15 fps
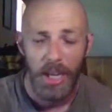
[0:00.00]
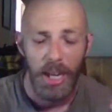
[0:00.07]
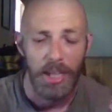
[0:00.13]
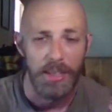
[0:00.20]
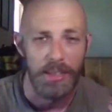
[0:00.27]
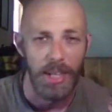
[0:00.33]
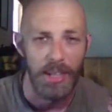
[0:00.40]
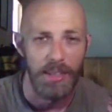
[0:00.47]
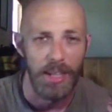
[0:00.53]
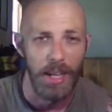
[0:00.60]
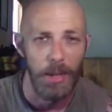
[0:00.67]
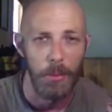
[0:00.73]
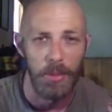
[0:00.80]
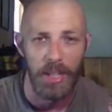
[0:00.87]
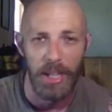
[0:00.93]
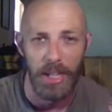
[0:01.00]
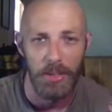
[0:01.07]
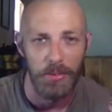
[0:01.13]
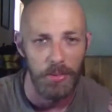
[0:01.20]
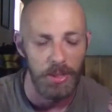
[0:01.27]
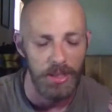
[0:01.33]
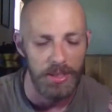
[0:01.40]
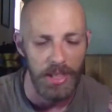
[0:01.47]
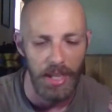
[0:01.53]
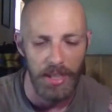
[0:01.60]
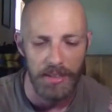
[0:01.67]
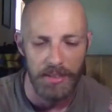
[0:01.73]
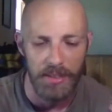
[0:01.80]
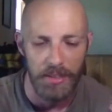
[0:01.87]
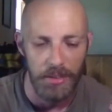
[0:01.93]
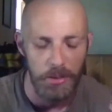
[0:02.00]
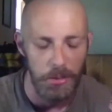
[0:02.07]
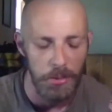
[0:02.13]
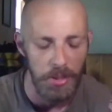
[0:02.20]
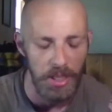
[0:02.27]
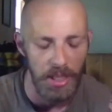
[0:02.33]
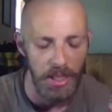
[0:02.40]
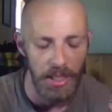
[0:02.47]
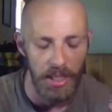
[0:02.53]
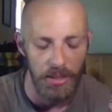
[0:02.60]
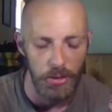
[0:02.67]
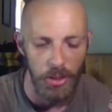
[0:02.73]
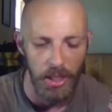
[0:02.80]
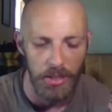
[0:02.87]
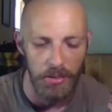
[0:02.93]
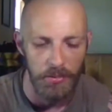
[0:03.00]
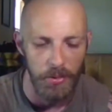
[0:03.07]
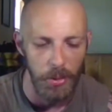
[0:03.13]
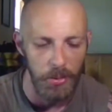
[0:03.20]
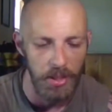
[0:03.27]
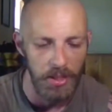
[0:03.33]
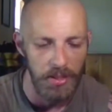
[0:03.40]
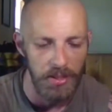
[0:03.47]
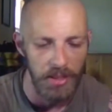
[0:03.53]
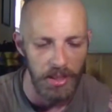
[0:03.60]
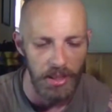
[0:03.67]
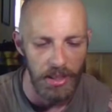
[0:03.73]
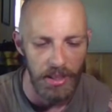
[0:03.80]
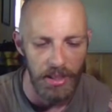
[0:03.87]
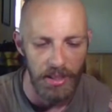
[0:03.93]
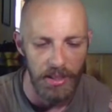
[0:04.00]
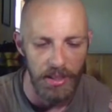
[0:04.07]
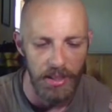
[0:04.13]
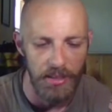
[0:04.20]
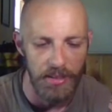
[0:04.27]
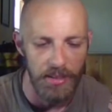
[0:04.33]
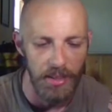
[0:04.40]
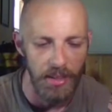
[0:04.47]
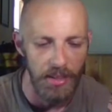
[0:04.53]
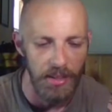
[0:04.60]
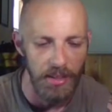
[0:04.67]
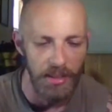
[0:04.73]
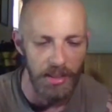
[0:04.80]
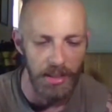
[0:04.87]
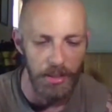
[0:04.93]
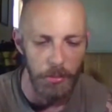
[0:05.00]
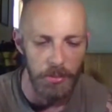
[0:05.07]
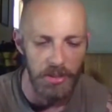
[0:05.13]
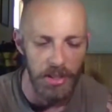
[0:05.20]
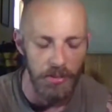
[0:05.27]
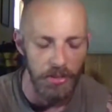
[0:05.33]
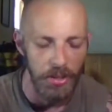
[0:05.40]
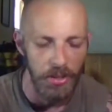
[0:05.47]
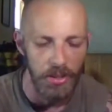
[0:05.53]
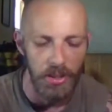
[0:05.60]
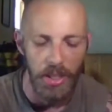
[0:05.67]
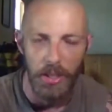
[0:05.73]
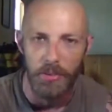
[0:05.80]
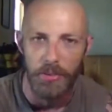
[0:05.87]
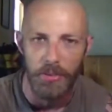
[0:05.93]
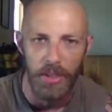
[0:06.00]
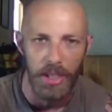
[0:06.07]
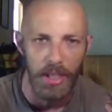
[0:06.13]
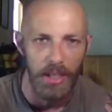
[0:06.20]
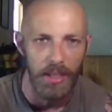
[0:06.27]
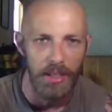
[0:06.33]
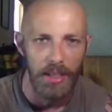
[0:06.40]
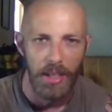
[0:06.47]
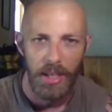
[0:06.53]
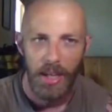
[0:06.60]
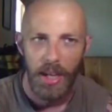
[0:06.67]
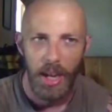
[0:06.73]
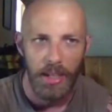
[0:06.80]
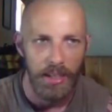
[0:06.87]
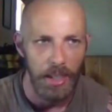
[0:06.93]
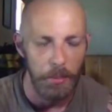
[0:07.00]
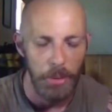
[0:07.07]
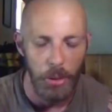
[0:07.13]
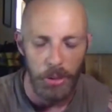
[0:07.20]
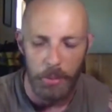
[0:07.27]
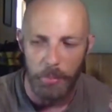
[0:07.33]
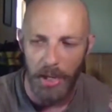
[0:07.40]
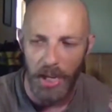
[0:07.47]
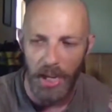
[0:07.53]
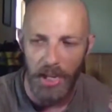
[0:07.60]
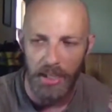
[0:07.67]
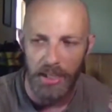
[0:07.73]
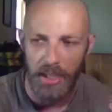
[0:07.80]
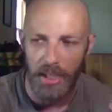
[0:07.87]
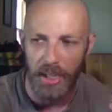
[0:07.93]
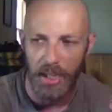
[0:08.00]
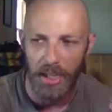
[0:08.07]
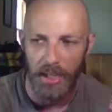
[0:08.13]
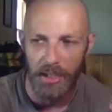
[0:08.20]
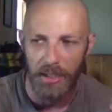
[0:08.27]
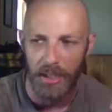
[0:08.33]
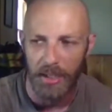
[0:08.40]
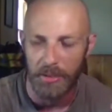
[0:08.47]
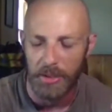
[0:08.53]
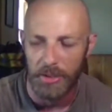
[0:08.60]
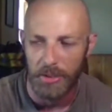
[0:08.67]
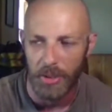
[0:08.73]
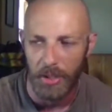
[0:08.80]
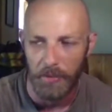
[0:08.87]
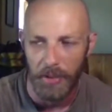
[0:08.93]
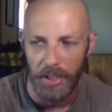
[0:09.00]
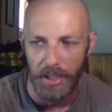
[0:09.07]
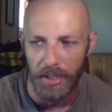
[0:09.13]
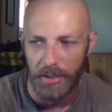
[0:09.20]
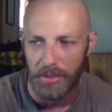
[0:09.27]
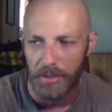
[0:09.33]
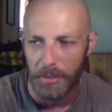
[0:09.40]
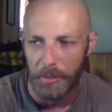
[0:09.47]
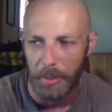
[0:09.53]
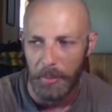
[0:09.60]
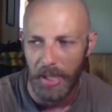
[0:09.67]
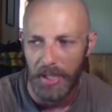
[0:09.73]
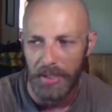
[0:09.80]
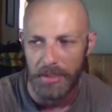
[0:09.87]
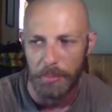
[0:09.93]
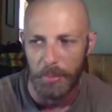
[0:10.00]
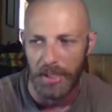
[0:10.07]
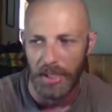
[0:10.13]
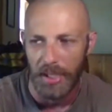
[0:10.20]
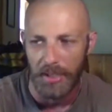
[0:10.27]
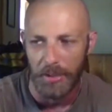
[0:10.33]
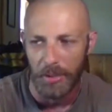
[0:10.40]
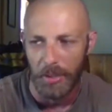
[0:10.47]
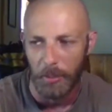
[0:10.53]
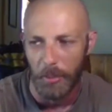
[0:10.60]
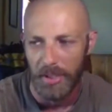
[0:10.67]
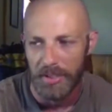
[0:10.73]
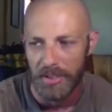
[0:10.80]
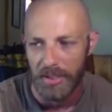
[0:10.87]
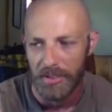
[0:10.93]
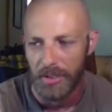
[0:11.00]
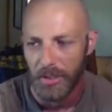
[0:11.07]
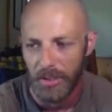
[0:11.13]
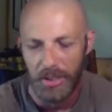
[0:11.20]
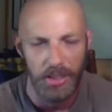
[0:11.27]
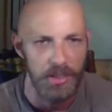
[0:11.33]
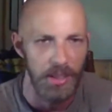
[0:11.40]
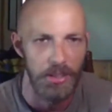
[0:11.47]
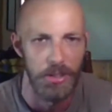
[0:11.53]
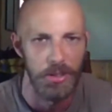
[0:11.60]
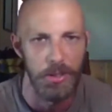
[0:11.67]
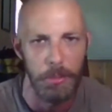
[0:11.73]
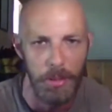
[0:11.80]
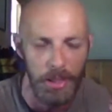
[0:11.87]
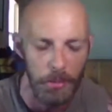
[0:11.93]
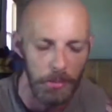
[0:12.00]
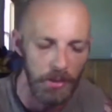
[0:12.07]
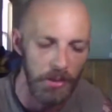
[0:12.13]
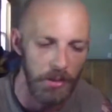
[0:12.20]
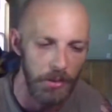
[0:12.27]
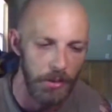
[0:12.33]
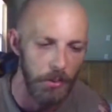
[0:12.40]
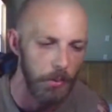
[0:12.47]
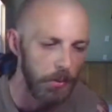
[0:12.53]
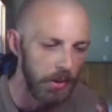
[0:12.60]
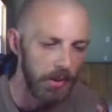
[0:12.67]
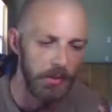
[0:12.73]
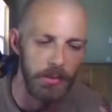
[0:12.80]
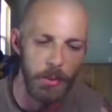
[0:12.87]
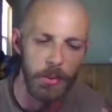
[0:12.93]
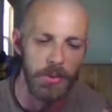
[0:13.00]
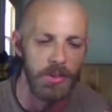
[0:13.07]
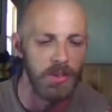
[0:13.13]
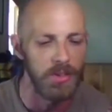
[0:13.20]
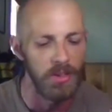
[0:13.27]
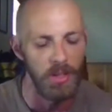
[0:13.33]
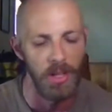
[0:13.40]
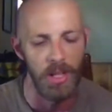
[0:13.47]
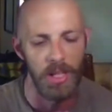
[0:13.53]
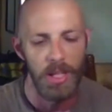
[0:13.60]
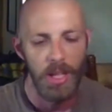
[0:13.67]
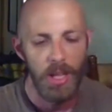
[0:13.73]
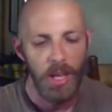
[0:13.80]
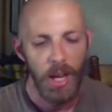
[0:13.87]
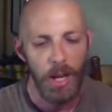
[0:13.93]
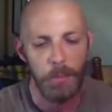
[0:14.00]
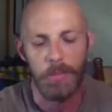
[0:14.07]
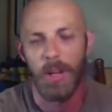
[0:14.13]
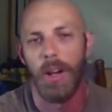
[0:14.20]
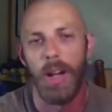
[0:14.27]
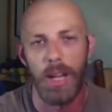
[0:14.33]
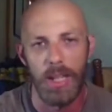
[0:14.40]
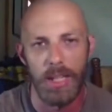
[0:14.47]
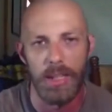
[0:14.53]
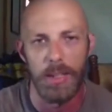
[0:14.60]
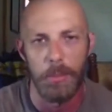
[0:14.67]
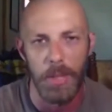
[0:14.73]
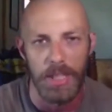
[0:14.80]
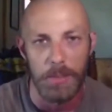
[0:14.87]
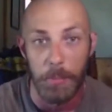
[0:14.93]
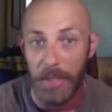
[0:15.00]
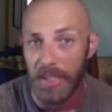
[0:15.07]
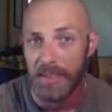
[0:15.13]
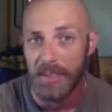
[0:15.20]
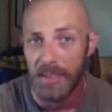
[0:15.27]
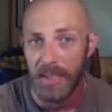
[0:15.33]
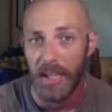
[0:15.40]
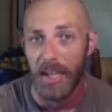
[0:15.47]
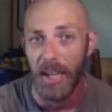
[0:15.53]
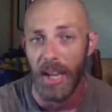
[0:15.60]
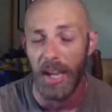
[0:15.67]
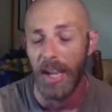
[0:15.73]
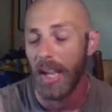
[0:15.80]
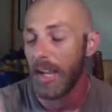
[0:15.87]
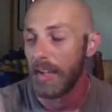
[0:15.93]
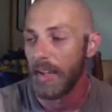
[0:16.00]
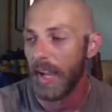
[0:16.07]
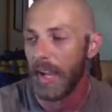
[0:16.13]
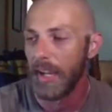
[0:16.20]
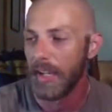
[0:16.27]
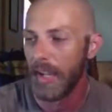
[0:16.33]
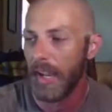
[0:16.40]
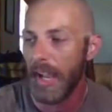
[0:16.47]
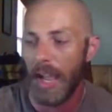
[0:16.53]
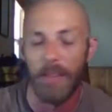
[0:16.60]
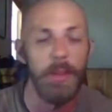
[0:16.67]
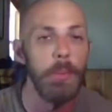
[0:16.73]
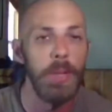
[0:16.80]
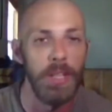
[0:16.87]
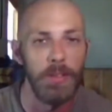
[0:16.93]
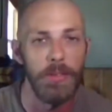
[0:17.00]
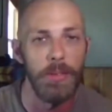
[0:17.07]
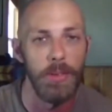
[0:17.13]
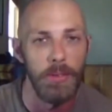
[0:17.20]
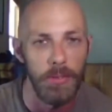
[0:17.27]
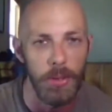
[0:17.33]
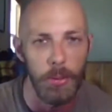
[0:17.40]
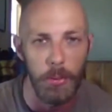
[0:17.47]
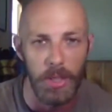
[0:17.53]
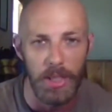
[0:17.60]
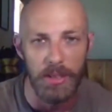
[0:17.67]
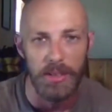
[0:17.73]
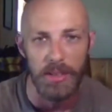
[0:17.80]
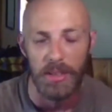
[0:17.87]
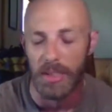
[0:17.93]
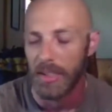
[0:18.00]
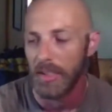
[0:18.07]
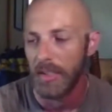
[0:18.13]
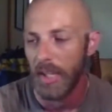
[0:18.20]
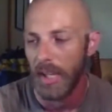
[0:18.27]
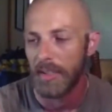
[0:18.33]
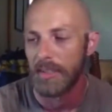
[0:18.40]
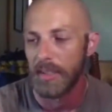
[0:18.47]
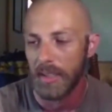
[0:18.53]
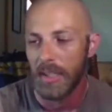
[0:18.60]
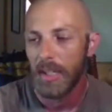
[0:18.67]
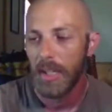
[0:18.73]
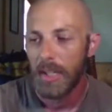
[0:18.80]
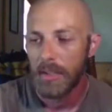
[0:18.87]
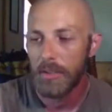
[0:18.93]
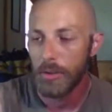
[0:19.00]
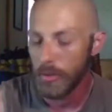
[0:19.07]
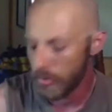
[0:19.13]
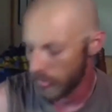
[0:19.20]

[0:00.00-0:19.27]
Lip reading: I sat down with a handful of tasks to do, and I tried to focus and get things done, and then it was never good enough. And I kept going back, and I felt like I was doing my best, but I knew it wasn't as good as I should be able to do. Well, of course it's not. I'm not in the best place today. I haven't been for a few weeks. And any guys that do